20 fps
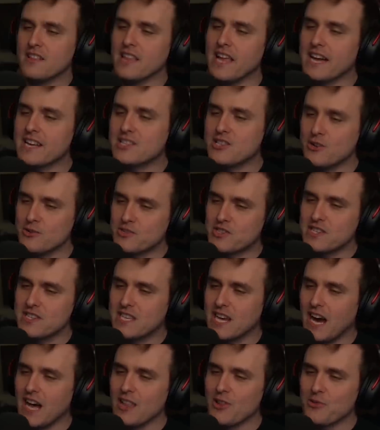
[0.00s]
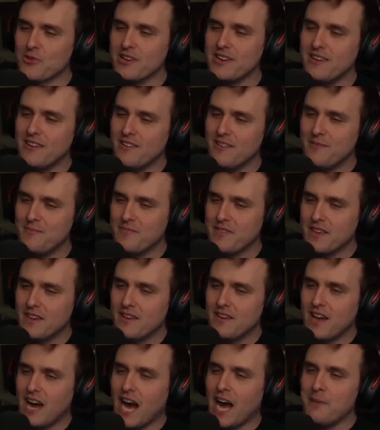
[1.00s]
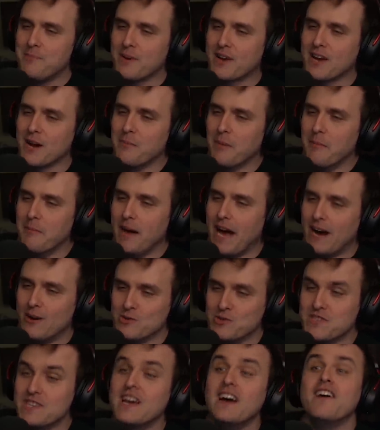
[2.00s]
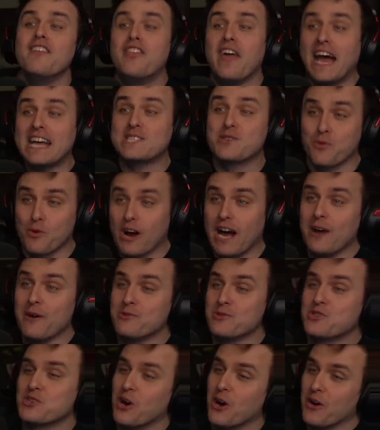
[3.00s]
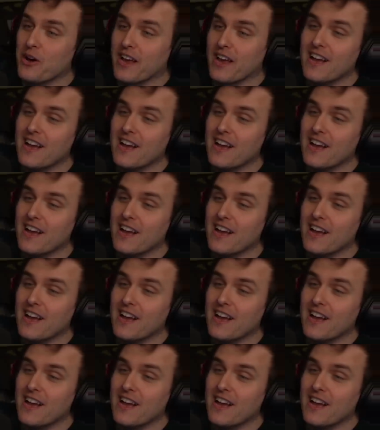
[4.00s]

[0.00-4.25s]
Lactose intolerant? I become a mouse. That's where I was going.